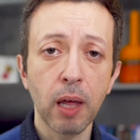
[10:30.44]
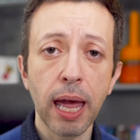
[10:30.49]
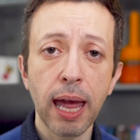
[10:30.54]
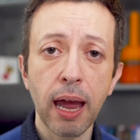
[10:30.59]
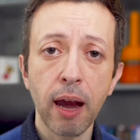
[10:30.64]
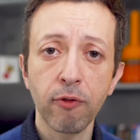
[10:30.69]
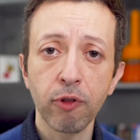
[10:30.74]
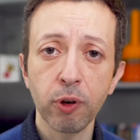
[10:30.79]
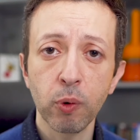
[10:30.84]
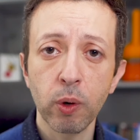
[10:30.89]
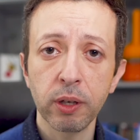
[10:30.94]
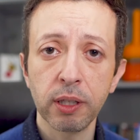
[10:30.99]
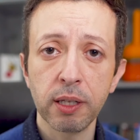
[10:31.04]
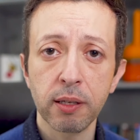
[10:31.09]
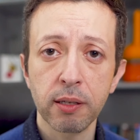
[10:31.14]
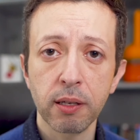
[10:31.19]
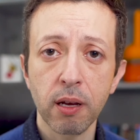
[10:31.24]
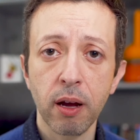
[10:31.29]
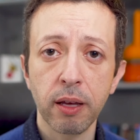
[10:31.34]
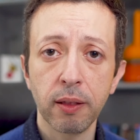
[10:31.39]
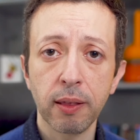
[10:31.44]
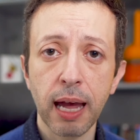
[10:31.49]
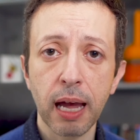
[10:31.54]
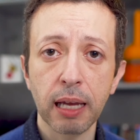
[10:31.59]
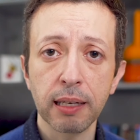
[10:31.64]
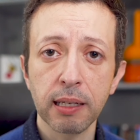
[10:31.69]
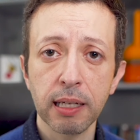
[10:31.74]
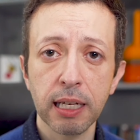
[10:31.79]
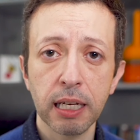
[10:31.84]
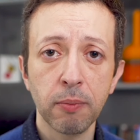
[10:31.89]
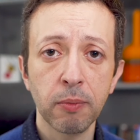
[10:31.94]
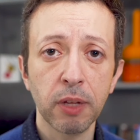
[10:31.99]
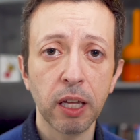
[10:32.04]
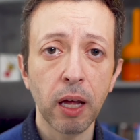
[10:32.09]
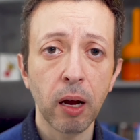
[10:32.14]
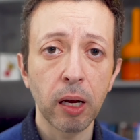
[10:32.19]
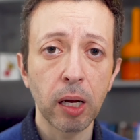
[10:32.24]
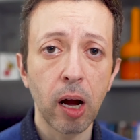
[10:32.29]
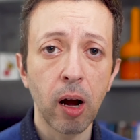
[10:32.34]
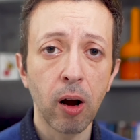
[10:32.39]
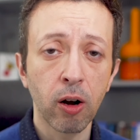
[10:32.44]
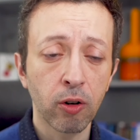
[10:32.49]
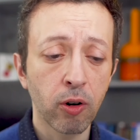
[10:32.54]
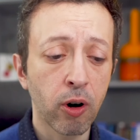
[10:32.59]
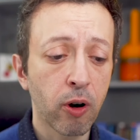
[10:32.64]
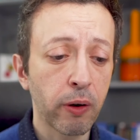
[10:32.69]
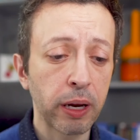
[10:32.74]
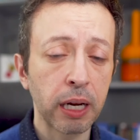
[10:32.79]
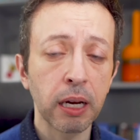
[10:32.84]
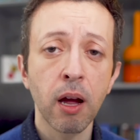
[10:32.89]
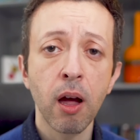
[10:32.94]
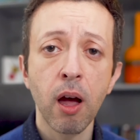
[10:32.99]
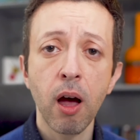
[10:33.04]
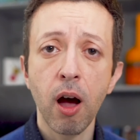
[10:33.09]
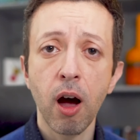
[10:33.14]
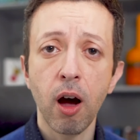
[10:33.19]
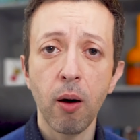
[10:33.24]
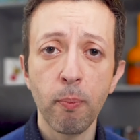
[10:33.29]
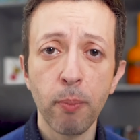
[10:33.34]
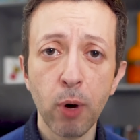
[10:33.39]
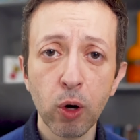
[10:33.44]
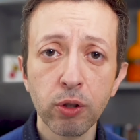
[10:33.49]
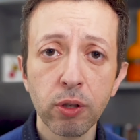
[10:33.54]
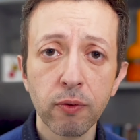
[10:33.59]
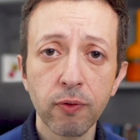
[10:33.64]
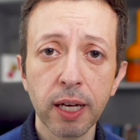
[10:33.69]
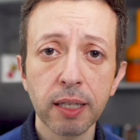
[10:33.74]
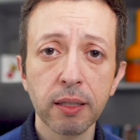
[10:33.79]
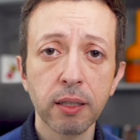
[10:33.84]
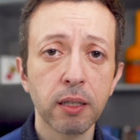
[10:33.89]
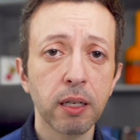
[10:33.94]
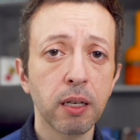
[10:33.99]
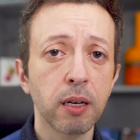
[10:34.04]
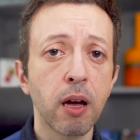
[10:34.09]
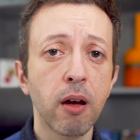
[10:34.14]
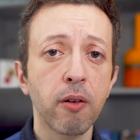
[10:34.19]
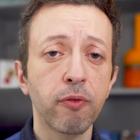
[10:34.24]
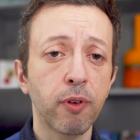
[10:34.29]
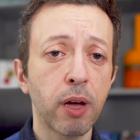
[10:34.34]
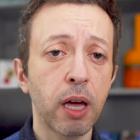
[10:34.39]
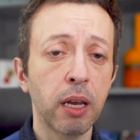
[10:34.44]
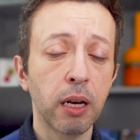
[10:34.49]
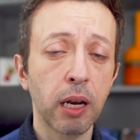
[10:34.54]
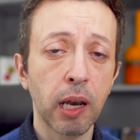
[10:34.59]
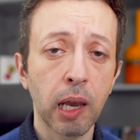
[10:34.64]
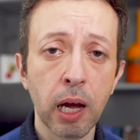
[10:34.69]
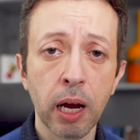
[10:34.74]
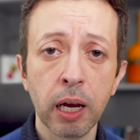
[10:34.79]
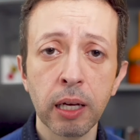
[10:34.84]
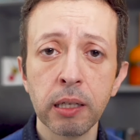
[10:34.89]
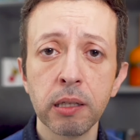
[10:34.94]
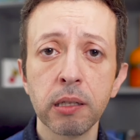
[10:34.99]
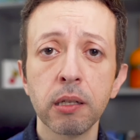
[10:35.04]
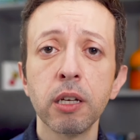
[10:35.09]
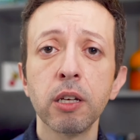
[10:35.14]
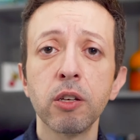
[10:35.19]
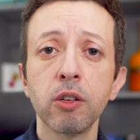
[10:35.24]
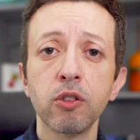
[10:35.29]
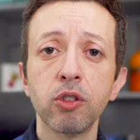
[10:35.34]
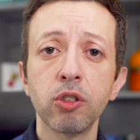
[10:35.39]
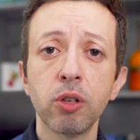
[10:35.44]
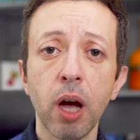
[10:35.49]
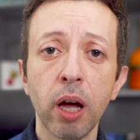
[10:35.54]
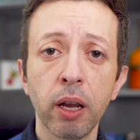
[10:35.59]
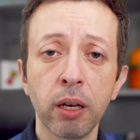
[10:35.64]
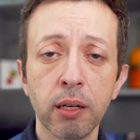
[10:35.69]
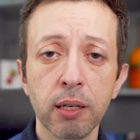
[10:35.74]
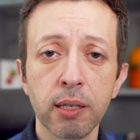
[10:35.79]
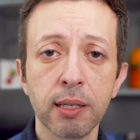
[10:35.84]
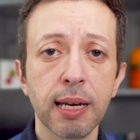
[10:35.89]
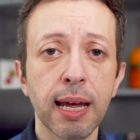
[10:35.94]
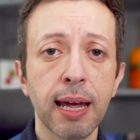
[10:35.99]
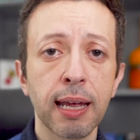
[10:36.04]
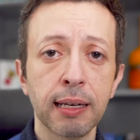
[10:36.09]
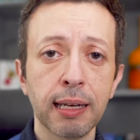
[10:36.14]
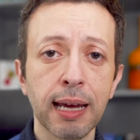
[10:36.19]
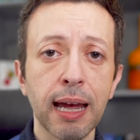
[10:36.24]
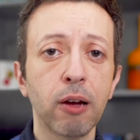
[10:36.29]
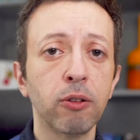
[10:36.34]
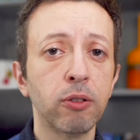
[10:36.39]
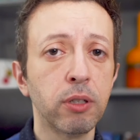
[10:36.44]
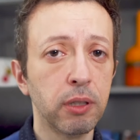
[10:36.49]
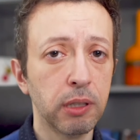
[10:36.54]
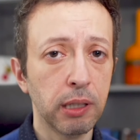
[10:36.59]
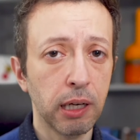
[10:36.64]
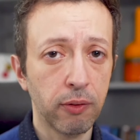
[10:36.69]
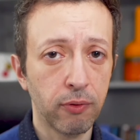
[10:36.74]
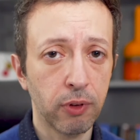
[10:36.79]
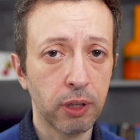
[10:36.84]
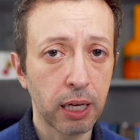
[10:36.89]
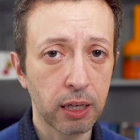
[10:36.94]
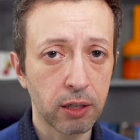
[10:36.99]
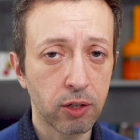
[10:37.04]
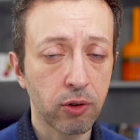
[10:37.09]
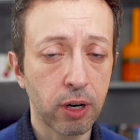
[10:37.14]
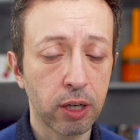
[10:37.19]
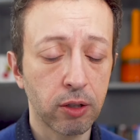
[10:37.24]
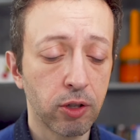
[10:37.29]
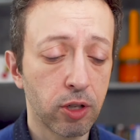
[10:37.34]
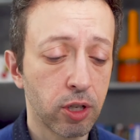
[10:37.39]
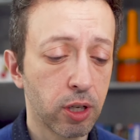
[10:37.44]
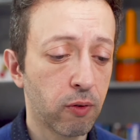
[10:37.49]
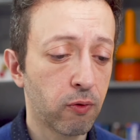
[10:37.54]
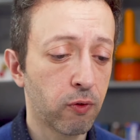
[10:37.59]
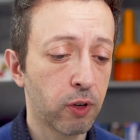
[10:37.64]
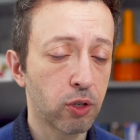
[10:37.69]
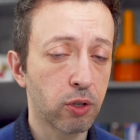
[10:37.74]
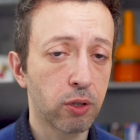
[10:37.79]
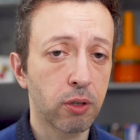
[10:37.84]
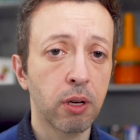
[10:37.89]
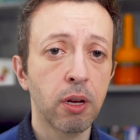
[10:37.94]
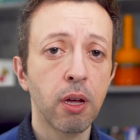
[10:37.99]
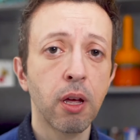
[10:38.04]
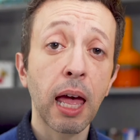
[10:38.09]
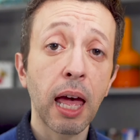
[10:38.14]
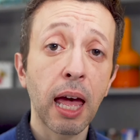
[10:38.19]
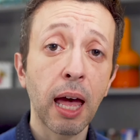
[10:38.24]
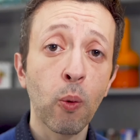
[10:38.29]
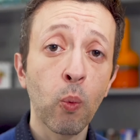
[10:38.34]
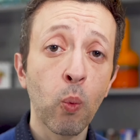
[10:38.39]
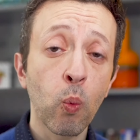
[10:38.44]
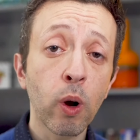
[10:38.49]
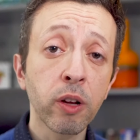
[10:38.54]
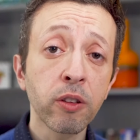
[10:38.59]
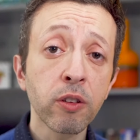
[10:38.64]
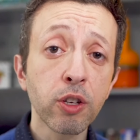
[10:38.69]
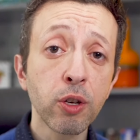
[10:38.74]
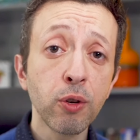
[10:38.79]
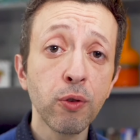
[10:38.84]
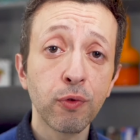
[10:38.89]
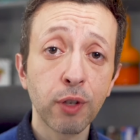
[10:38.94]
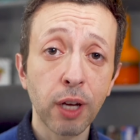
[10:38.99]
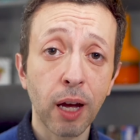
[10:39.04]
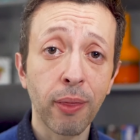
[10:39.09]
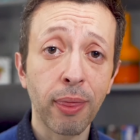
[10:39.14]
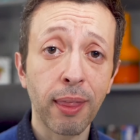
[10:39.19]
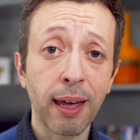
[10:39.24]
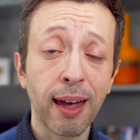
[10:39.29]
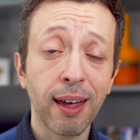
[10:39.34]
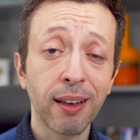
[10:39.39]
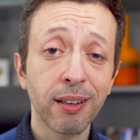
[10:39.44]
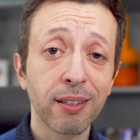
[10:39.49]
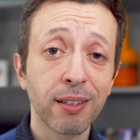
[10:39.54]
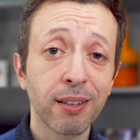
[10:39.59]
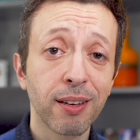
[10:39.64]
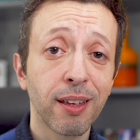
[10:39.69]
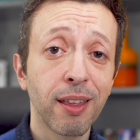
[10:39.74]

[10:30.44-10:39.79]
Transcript: everyone inside that team that are growing are motivated enough and aligned to understand how to deliver that strategy and vision. And once you've done that,